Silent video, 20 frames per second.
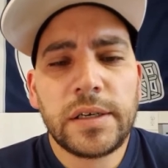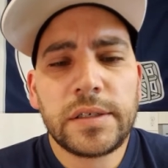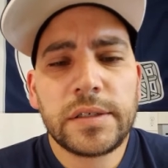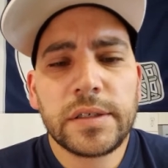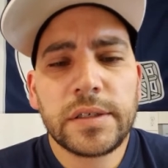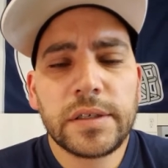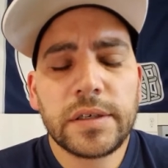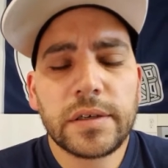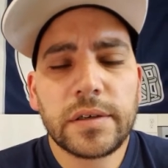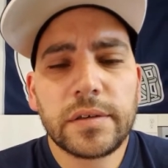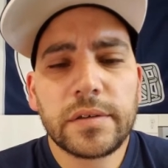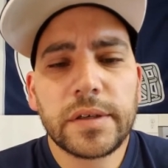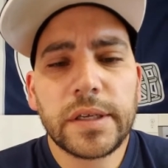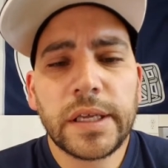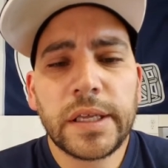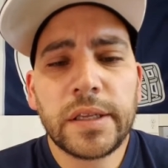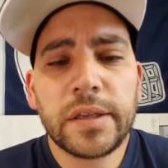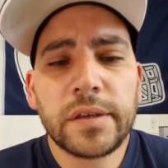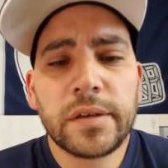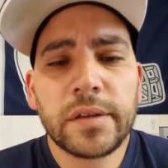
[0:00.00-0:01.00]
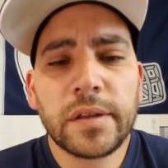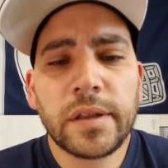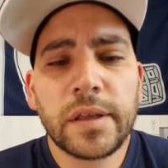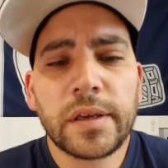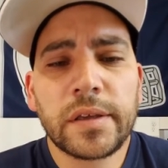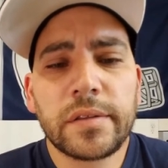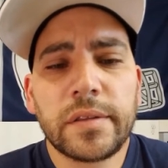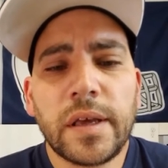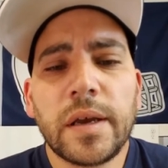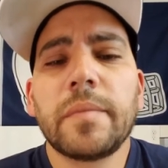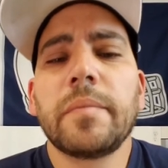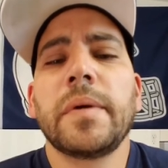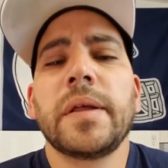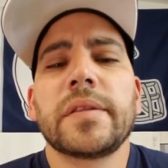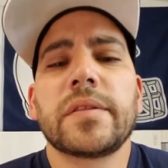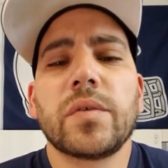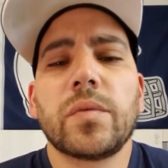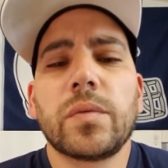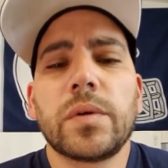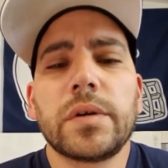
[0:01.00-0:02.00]
You know, and like that meant
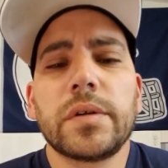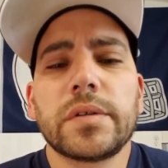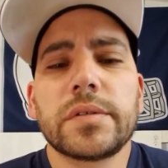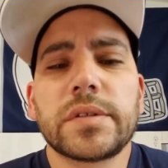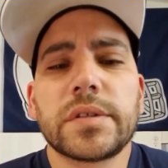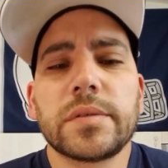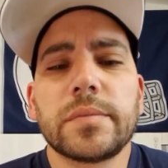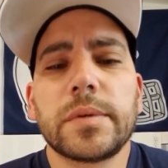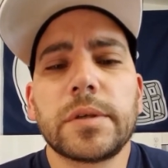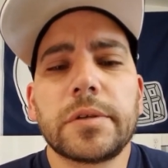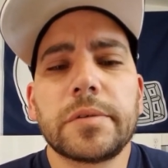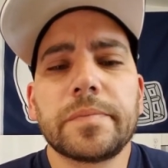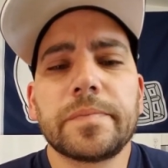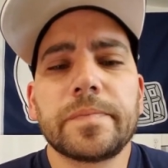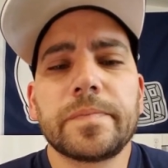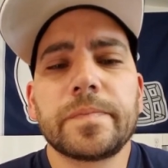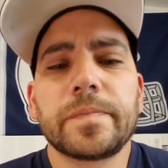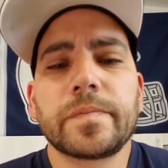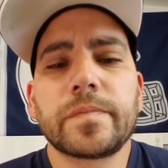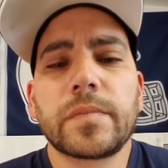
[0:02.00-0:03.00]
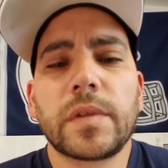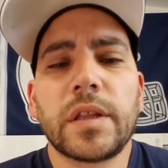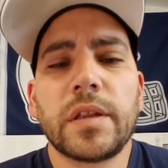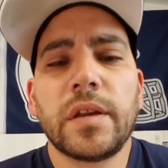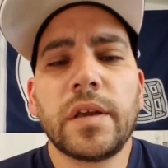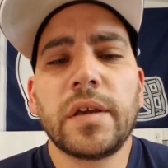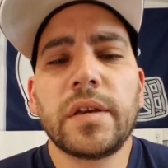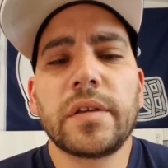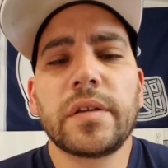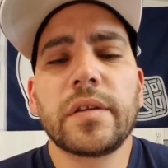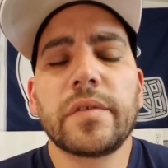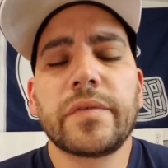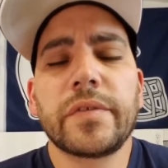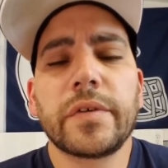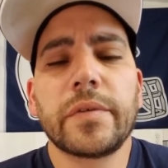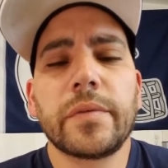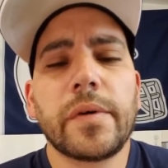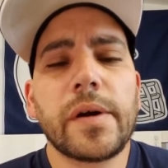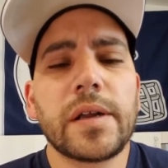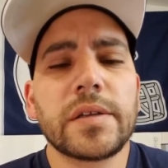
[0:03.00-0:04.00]
the world to me. And honey, if you're
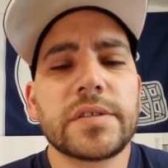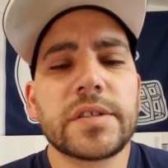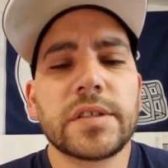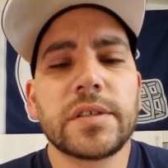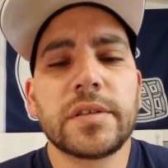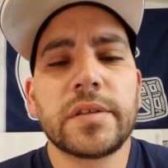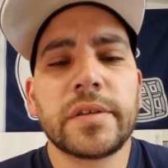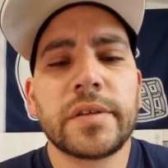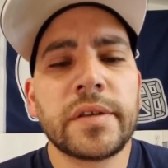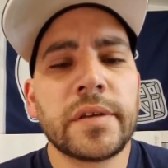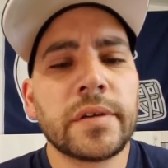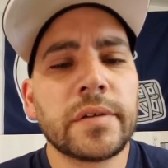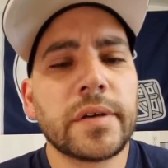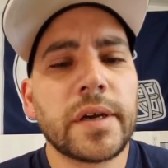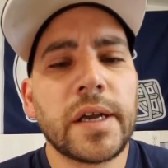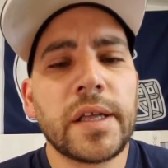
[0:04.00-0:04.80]
watching, you know, I